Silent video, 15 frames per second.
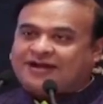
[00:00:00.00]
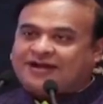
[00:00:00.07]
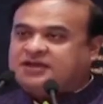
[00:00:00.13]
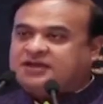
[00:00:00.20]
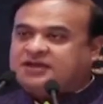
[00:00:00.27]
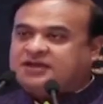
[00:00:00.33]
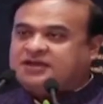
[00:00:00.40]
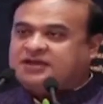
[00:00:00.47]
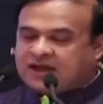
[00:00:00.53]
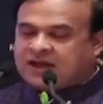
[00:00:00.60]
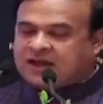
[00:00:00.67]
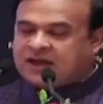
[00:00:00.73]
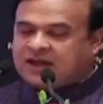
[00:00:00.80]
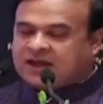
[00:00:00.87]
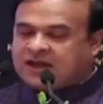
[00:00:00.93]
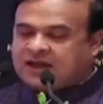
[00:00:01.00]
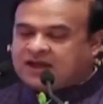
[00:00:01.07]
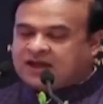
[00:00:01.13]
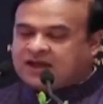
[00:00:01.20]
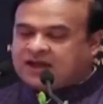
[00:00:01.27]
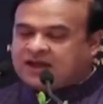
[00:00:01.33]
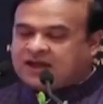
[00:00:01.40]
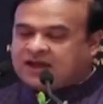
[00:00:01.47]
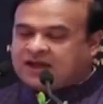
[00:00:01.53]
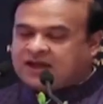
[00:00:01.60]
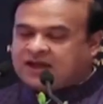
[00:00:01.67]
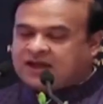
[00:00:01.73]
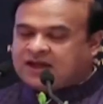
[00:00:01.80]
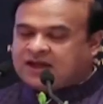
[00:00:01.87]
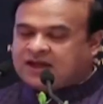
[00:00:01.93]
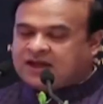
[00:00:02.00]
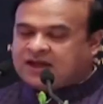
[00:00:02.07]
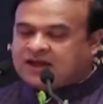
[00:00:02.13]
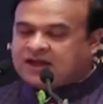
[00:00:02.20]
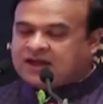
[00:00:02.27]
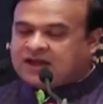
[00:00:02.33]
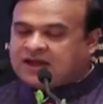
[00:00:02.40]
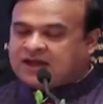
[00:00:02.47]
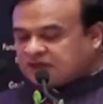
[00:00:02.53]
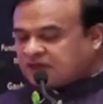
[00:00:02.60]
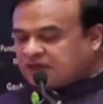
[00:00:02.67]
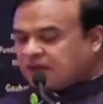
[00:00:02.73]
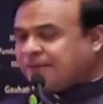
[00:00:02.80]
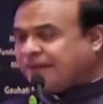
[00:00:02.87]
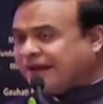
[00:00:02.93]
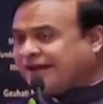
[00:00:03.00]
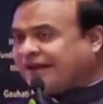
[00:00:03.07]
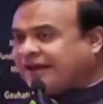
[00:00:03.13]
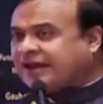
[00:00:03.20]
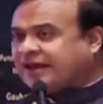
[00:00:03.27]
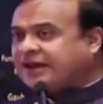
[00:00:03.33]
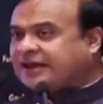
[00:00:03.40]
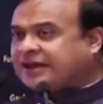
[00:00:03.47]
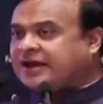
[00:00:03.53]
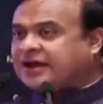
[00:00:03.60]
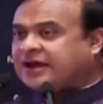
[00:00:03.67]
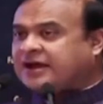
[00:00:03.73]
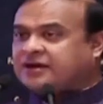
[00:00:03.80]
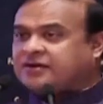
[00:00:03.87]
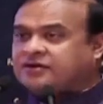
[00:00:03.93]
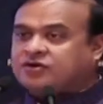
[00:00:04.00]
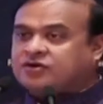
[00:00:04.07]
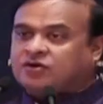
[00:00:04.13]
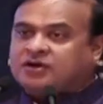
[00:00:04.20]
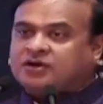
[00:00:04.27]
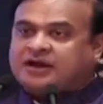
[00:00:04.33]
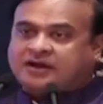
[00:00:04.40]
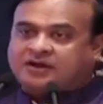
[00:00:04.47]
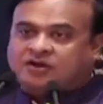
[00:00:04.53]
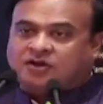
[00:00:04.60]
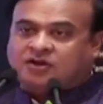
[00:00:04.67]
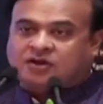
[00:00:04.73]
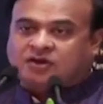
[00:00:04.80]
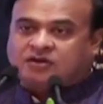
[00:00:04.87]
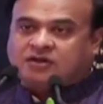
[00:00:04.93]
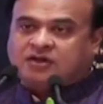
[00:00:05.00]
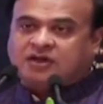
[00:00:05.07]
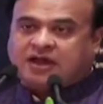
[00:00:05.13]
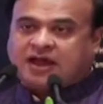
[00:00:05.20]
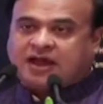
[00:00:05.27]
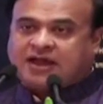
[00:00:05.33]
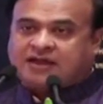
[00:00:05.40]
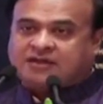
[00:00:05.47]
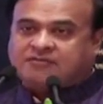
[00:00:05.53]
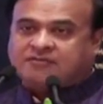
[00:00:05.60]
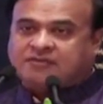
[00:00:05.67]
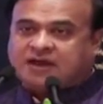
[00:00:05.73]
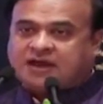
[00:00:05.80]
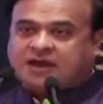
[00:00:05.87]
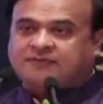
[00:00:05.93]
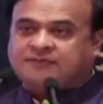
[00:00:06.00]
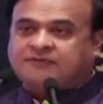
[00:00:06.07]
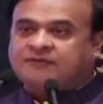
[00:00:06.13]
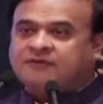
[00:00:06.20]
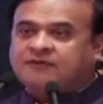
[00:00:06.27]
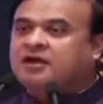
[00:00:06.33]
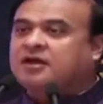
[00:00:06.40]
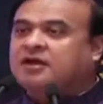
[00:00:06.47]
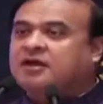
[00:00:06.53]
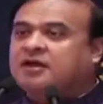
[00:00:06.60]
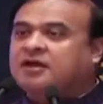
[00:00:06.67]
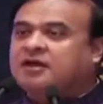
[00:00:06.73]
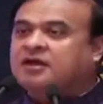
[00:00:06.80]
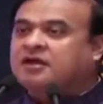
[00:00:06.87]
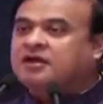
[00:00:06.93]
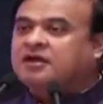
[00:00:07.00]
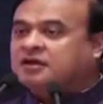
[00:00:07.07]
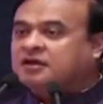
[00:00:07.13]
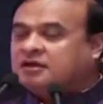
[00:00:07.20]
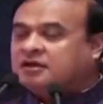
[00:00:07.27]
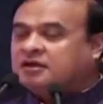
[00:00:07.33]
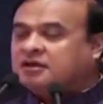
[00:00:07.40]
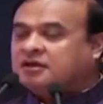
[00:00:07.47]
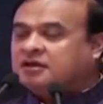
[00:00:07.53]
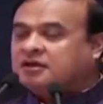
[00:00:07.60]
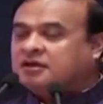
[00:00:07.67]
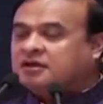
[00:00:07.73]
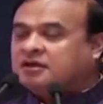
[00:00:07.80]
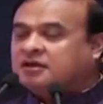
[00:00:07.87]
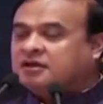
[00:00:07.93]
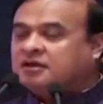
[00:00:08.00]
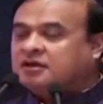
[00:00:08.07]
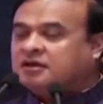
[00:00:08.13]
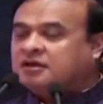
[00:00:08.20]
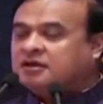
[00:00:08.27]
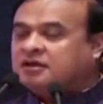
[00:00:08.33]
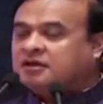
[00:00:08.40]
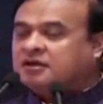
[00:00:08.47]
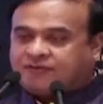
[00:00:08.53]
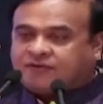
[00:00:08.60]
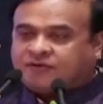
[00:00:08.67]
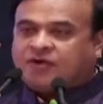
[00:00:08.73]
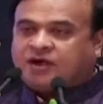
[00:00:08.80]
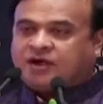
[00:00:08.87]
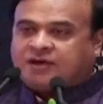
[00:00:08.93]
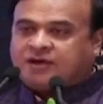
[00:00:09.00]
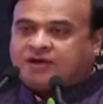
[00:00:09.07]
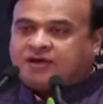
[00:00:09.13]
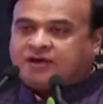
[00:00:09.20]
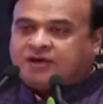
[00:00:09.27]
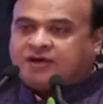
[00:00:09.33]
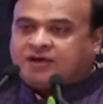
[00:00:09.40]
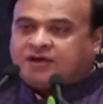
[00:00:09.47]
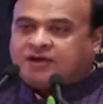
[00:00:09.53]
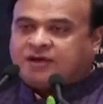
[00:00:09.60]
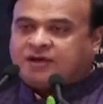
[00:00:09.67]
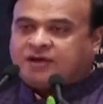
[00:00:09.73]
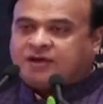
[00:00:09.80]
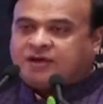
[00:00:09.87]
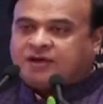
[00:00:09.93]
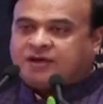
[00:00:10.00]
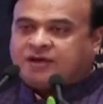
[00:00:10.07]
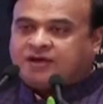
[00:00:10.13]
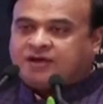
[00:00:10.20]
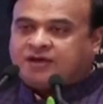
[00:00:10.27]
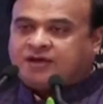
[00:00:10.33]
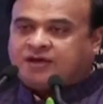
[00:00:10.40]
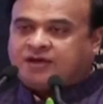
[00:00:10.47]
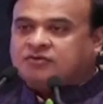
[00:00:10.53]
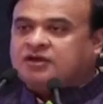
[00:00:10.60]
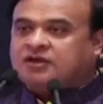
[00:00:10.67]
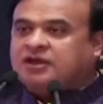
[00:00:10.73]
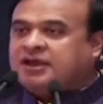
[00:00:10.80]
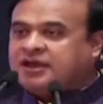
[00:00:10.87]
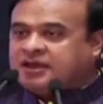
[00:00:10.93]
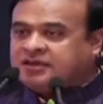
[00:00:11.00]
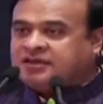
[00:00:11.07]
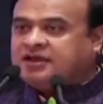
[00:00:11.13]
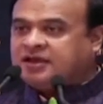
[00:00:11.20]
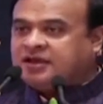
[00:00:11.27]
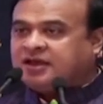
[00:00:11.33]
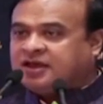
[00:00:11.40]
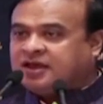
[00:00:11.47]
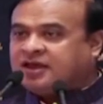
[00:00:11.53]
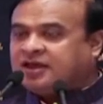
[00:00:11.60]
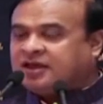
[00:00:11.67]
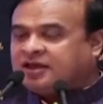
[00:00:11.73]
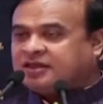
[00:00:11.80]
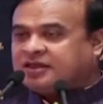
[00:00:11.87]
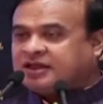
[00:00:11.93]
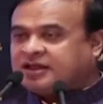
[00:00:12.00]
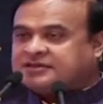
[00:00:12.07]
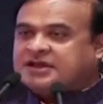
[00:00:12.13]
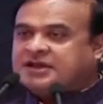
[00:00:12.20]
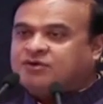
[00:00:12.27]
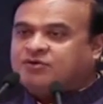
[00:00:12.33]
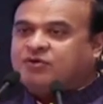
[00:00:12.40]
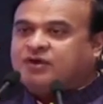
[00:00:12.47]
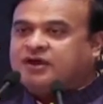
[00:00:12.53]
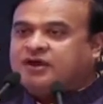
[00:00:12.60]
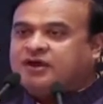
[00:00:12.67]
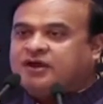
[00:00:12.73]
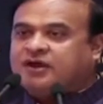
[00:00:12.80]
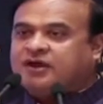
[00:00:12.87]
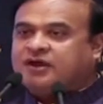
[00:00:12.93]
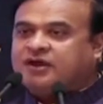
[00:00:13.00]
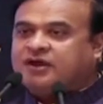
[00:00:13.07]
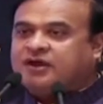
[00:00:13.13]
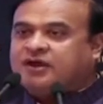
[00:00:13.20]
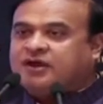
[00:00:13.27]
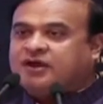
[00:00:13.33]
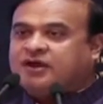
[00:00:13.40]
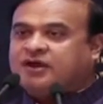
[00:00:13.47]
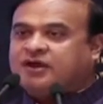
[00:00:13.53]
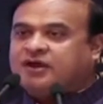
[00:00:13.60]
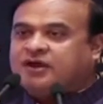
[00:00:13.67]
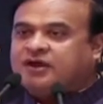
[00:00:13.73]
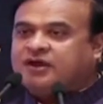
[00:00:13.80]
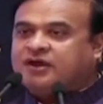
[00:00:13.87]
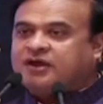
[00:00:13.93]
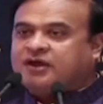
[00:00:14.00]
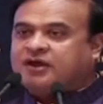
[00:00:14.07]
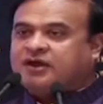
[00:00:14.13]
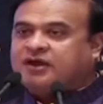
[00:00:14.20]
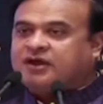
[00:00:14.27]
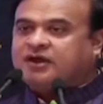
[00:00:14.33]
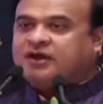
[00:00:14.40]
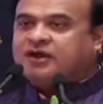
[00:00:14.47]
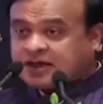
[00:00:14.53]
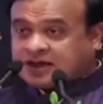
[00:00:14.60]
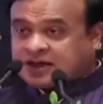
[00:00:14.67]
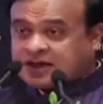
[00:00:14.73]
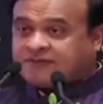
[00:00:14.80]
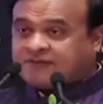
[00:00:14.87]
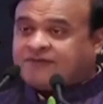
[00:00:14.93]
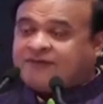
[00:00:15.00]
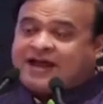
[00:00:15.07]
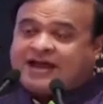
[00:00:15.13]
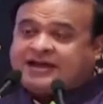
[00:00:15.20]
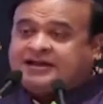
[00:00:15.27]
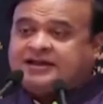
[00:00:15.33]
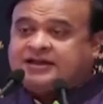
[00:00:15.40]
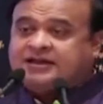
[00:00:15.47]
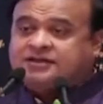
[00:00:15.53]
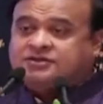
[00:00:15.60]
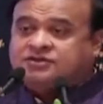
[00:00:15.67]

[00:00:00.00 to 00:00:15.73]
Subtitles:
India, I think medical care through technology has become very, very affordable and also easy. Just now when we have seen that the vitals